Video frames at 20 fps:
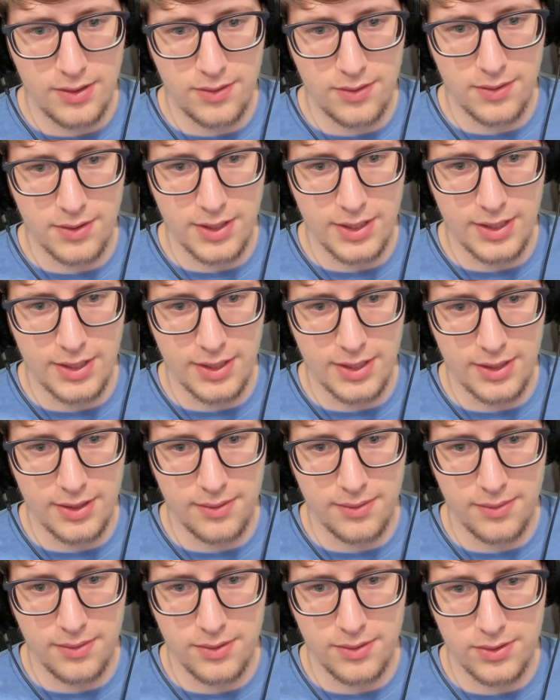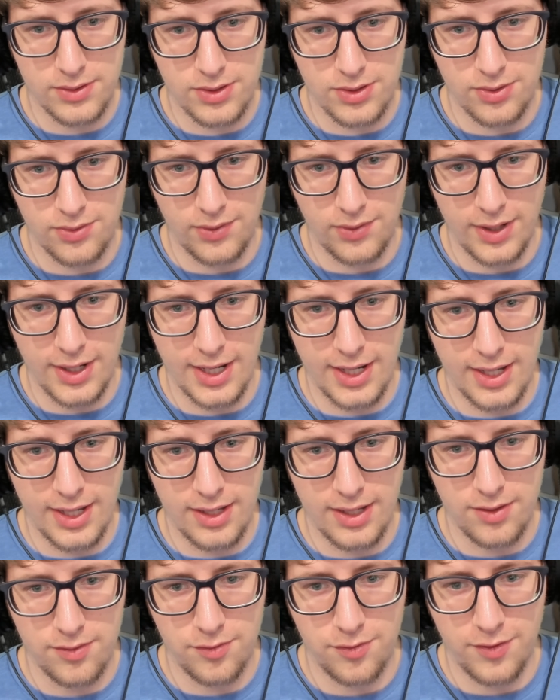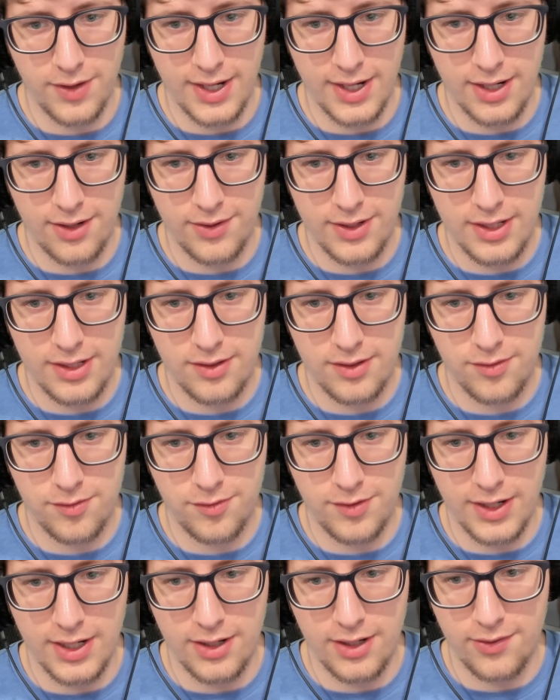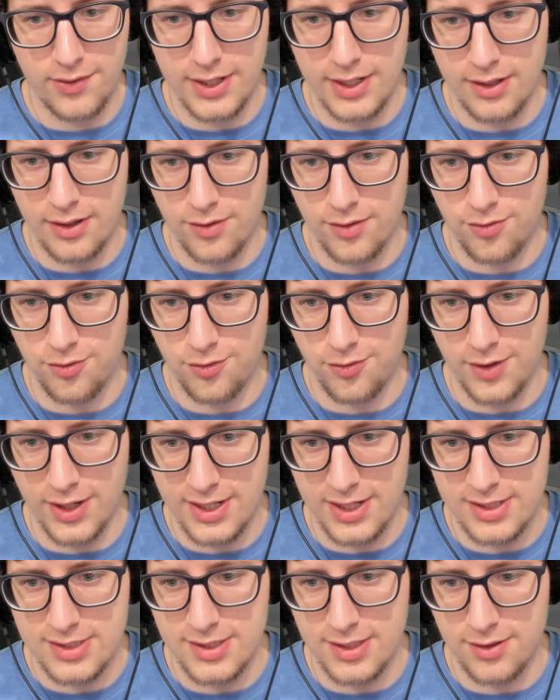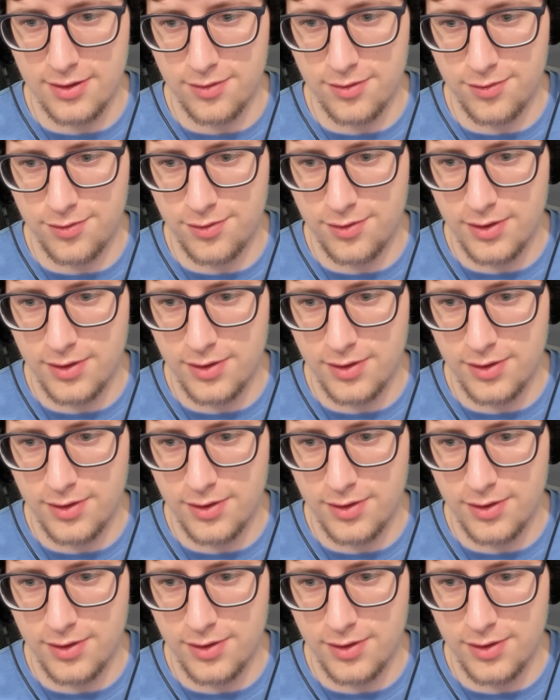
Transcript: We're gonna create a very, very effective...